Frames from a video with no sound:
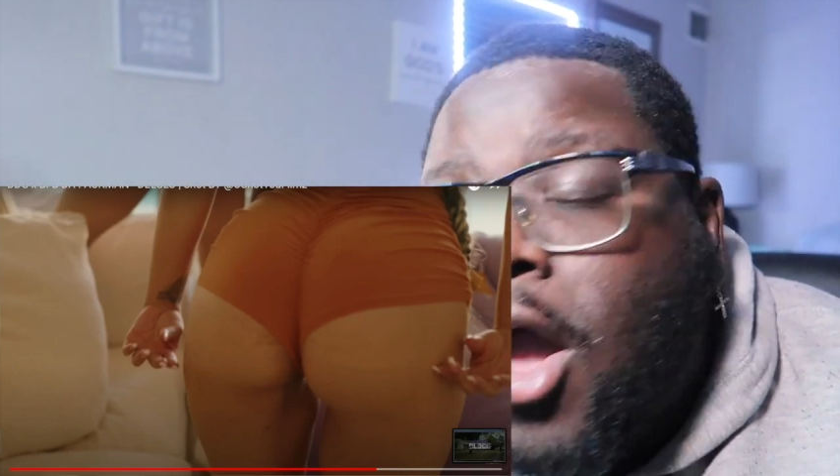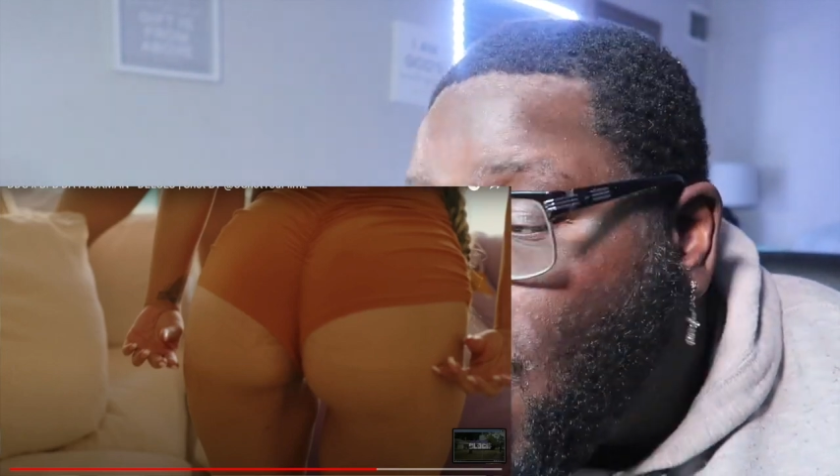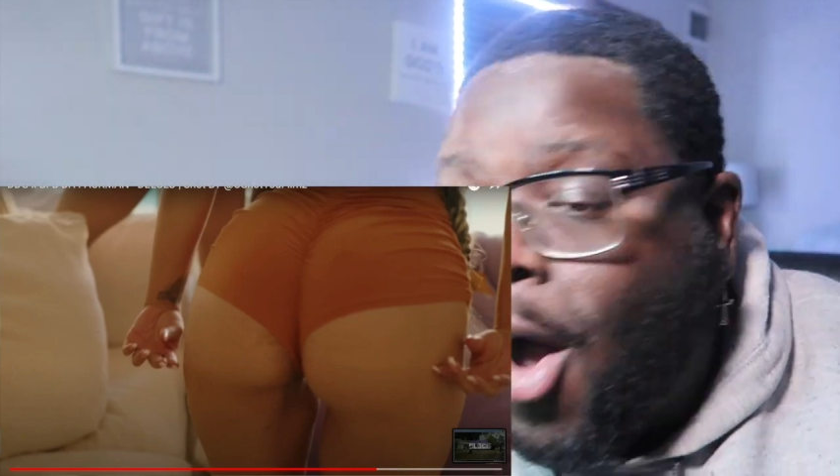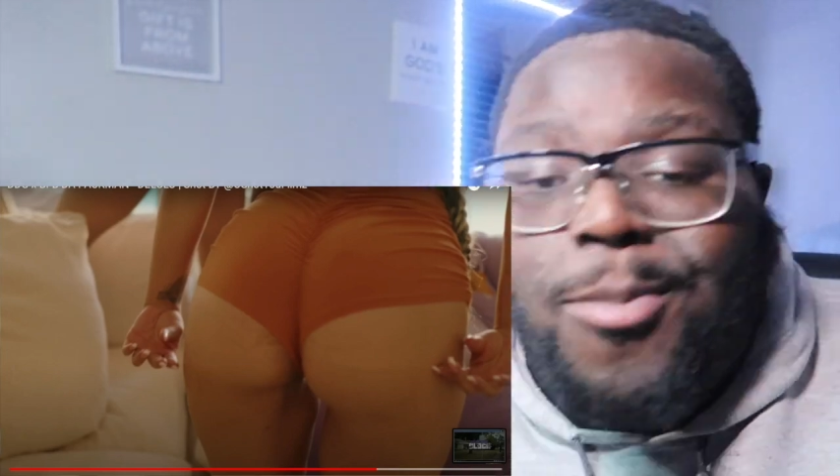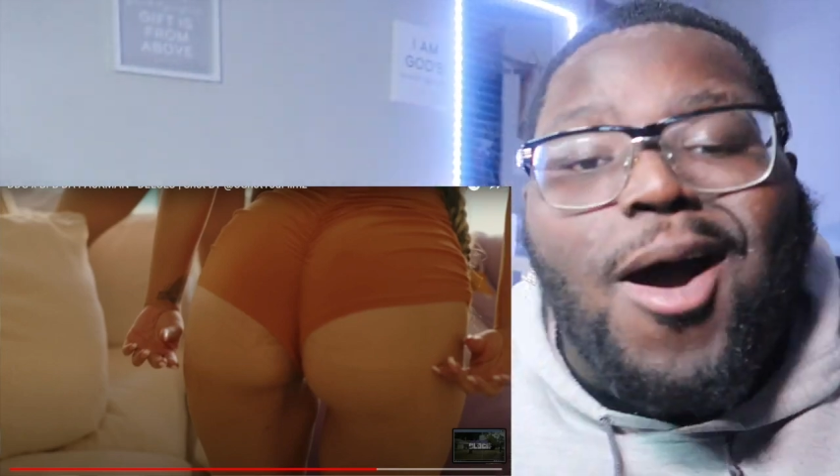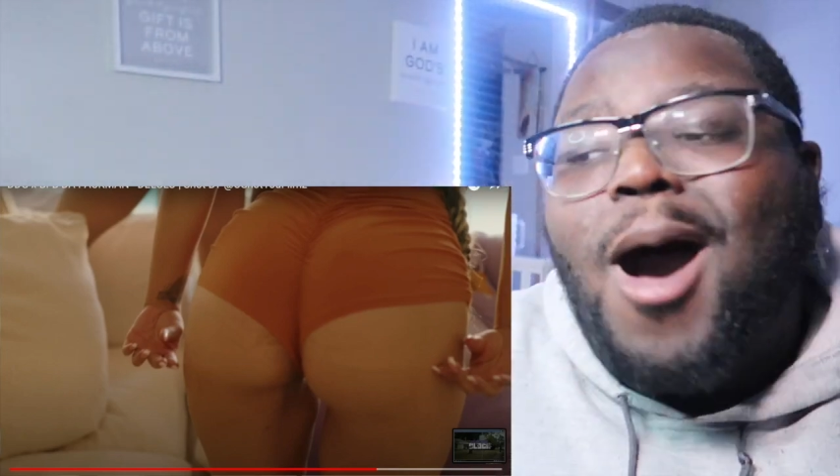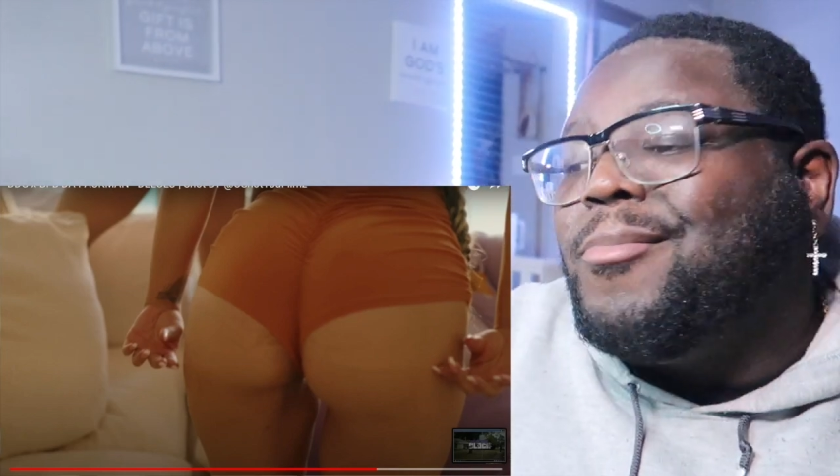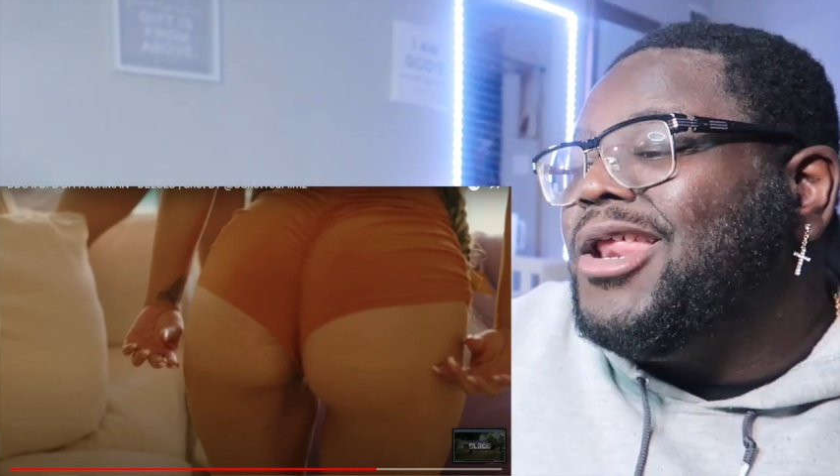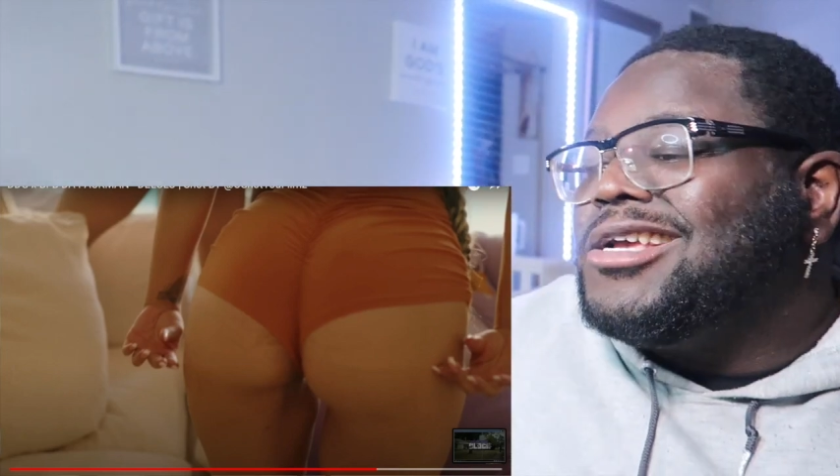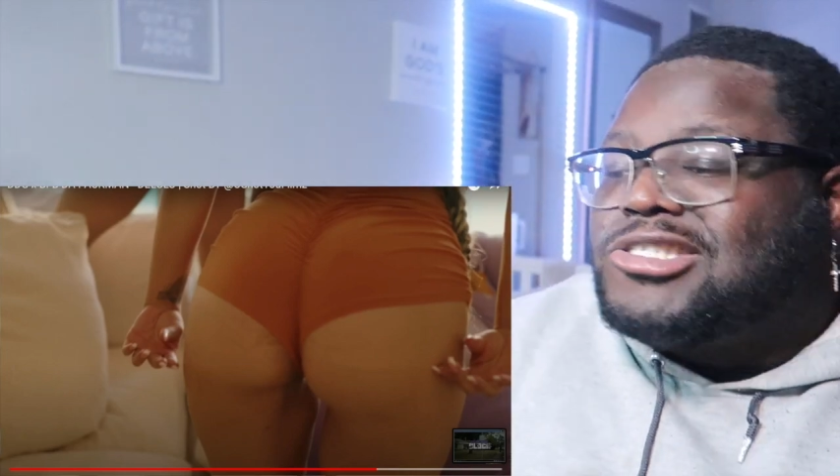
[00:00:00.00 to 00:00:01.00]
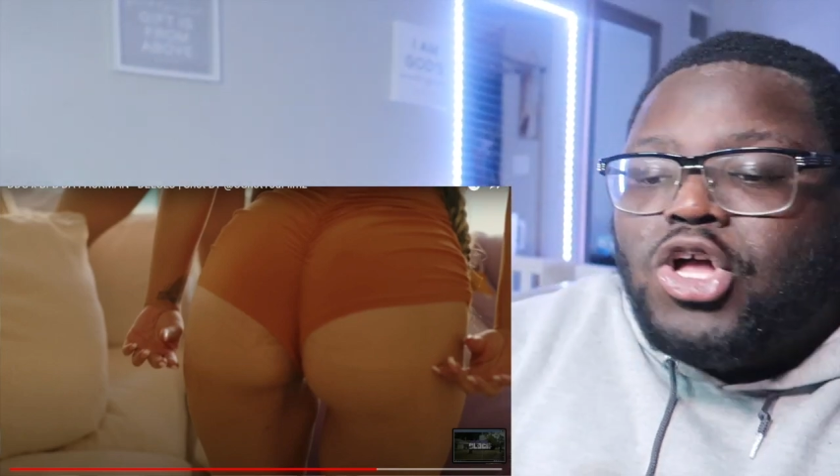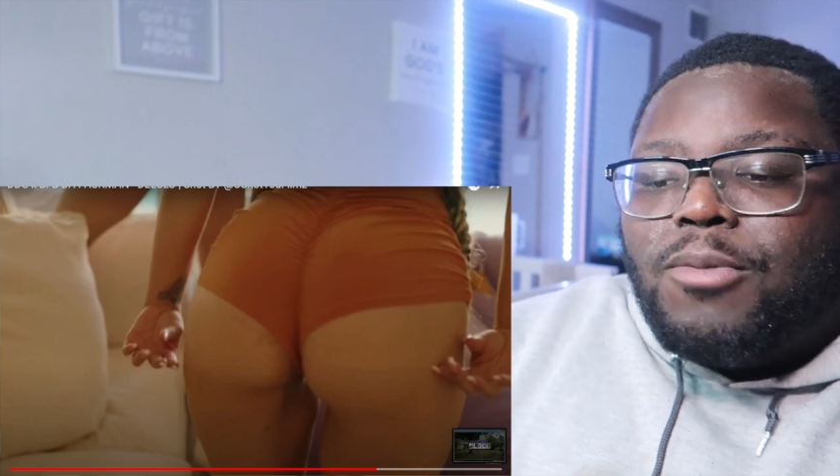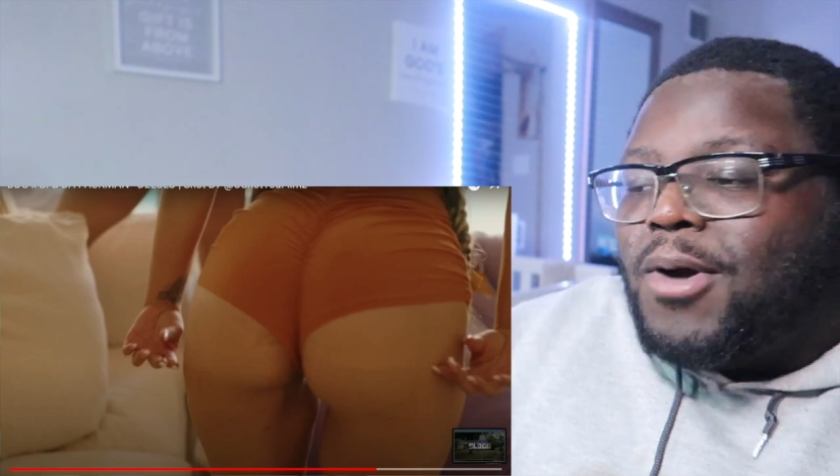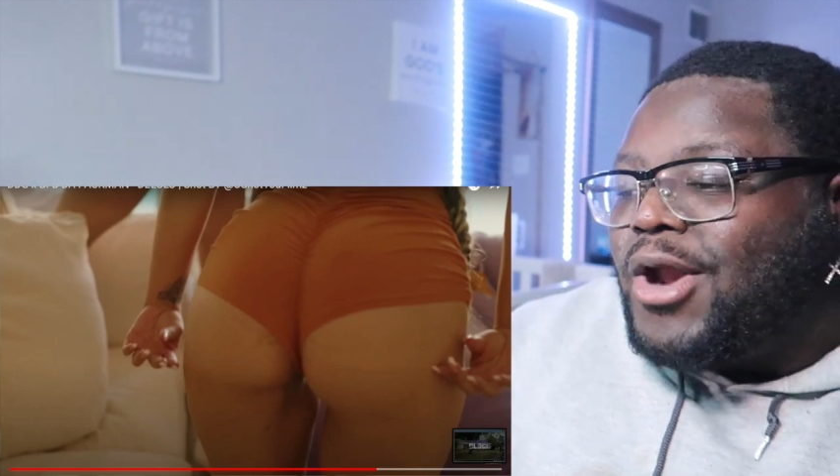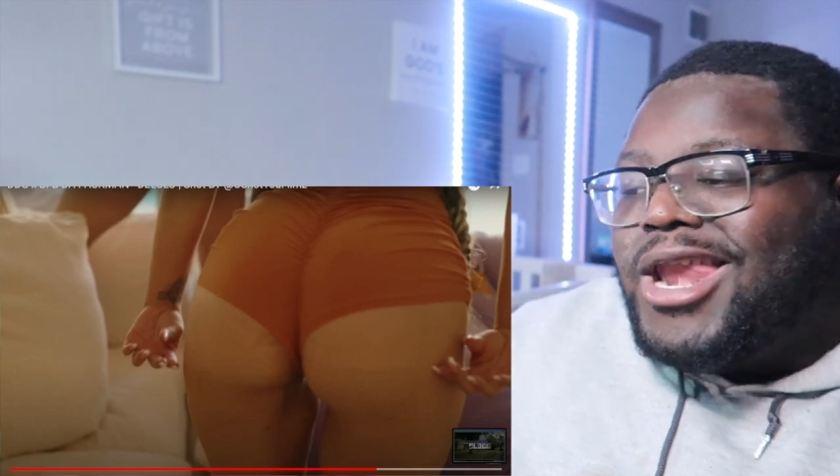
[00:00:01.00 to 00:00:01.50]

Oh, bro, I'm next up, bro.